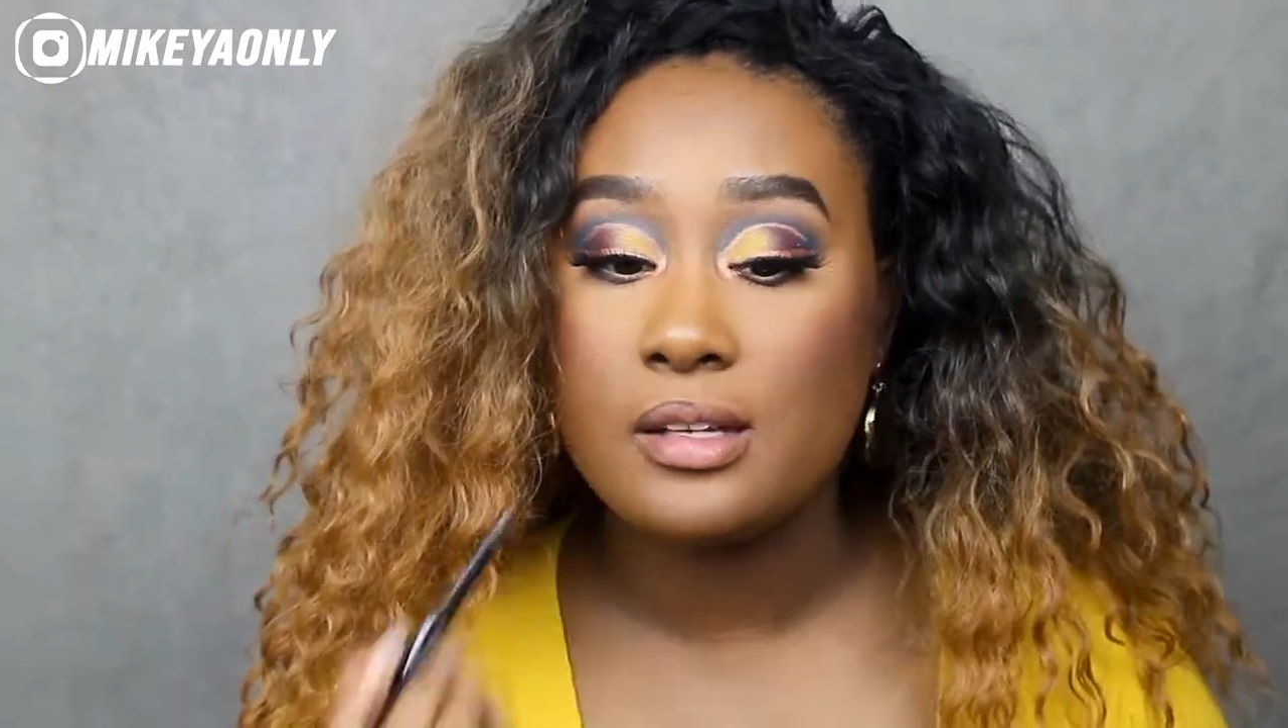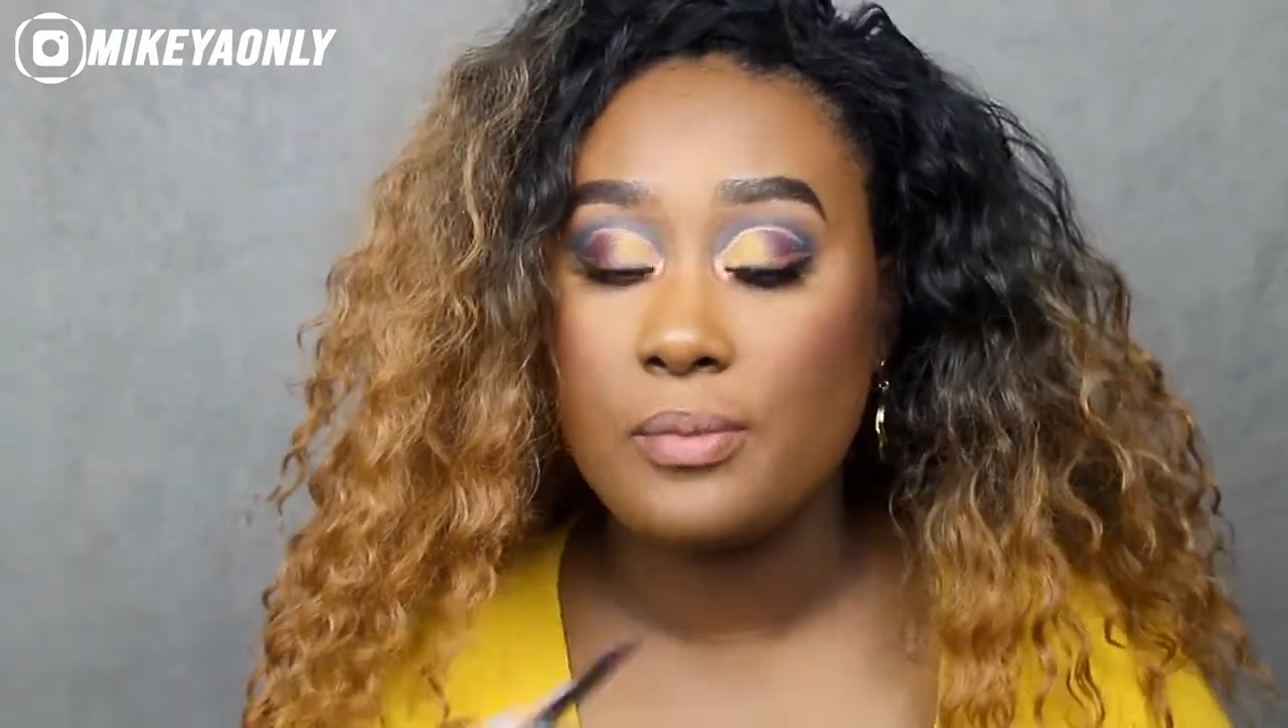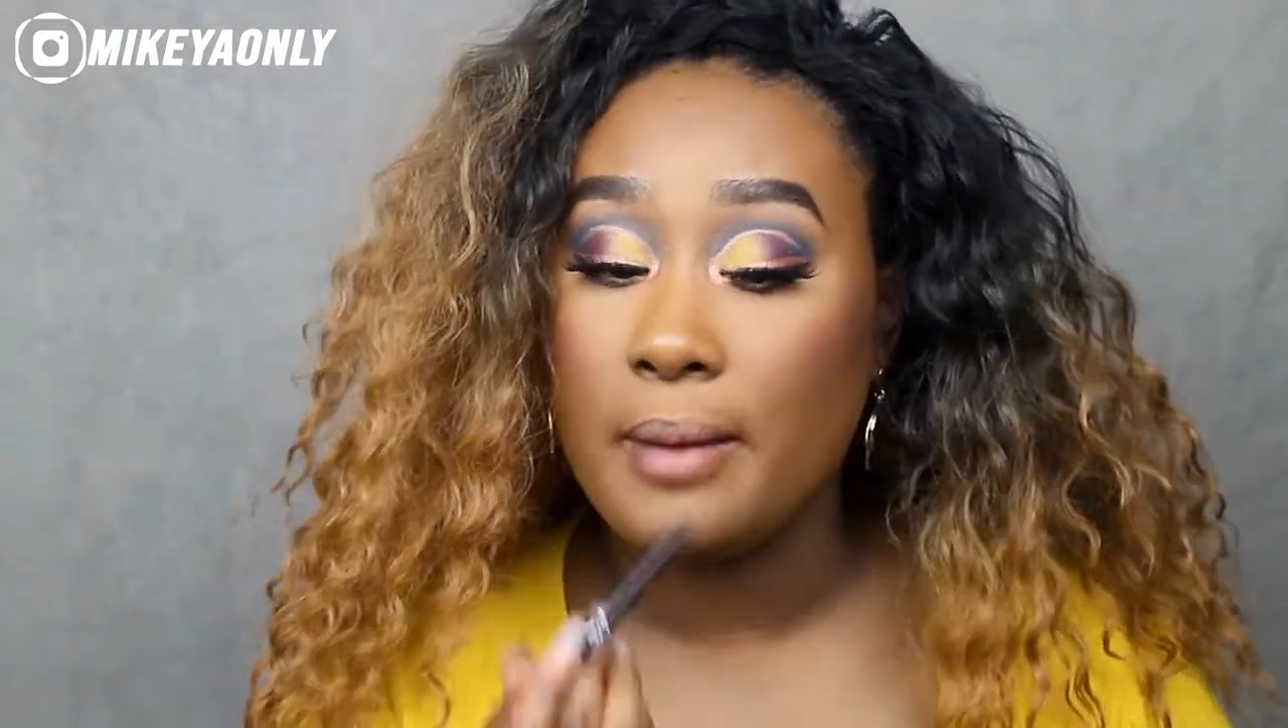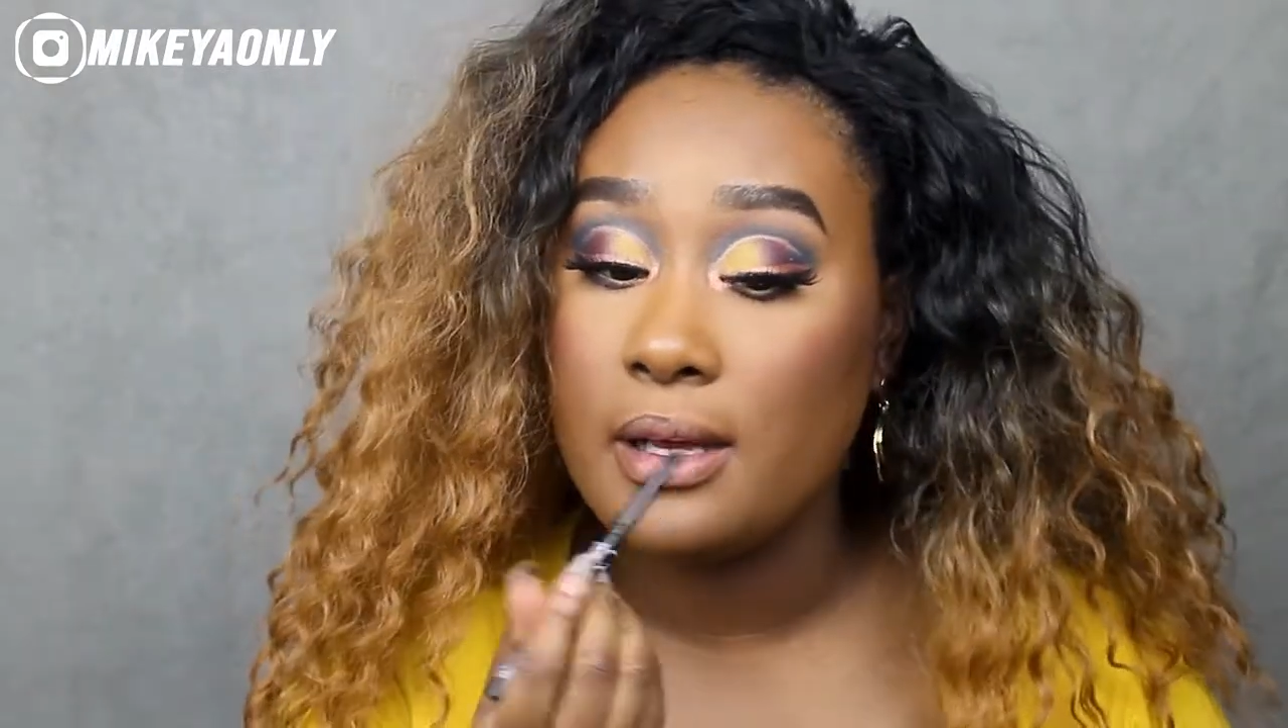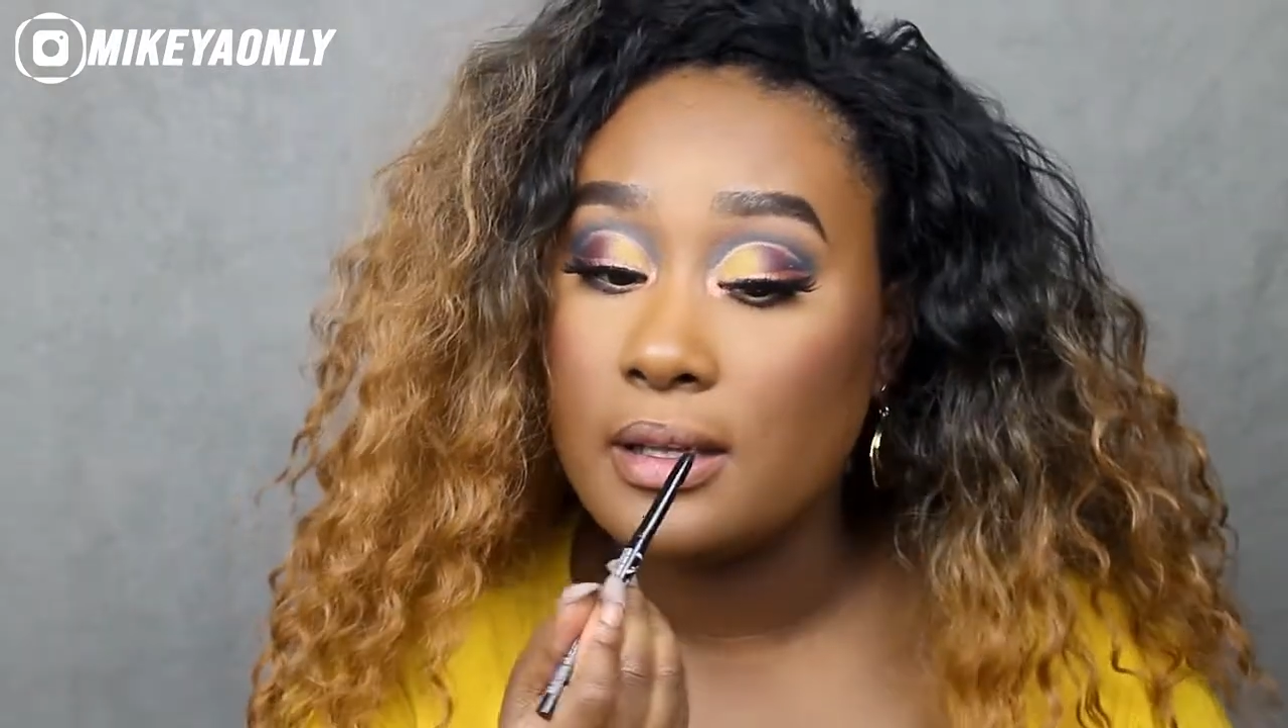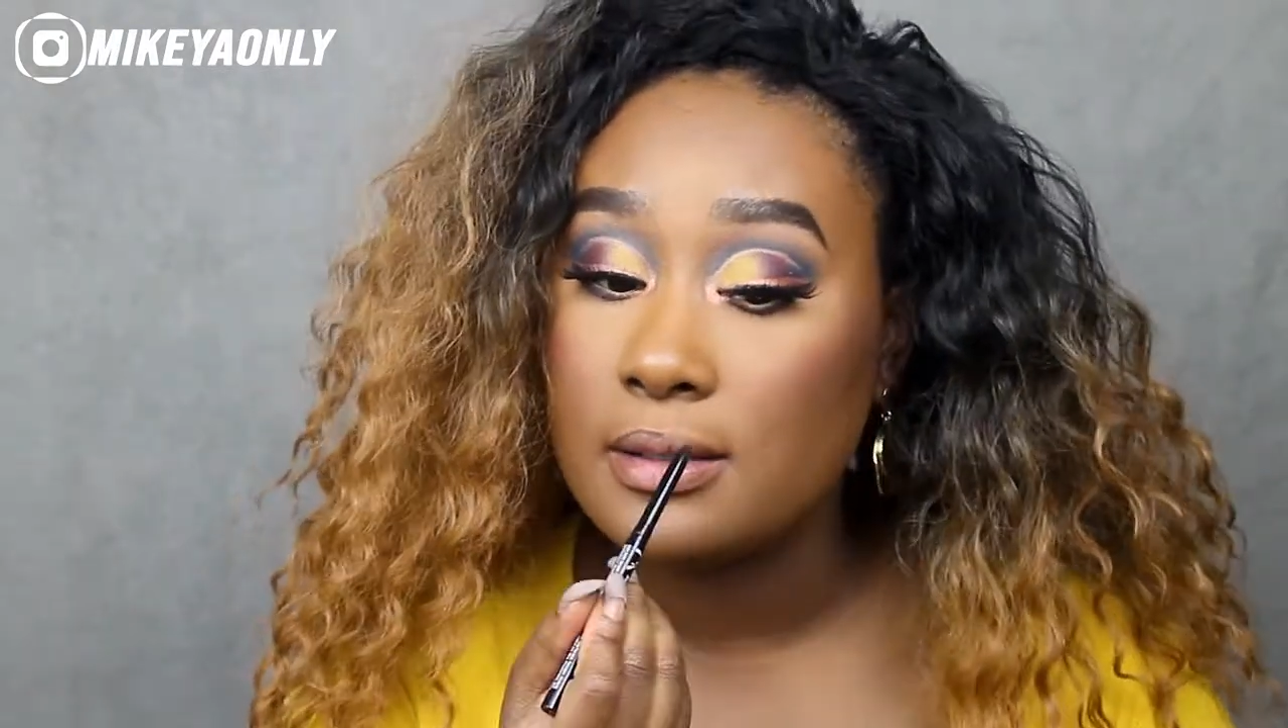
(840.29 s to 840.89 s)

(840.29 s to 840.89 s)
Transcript: So I'm gonna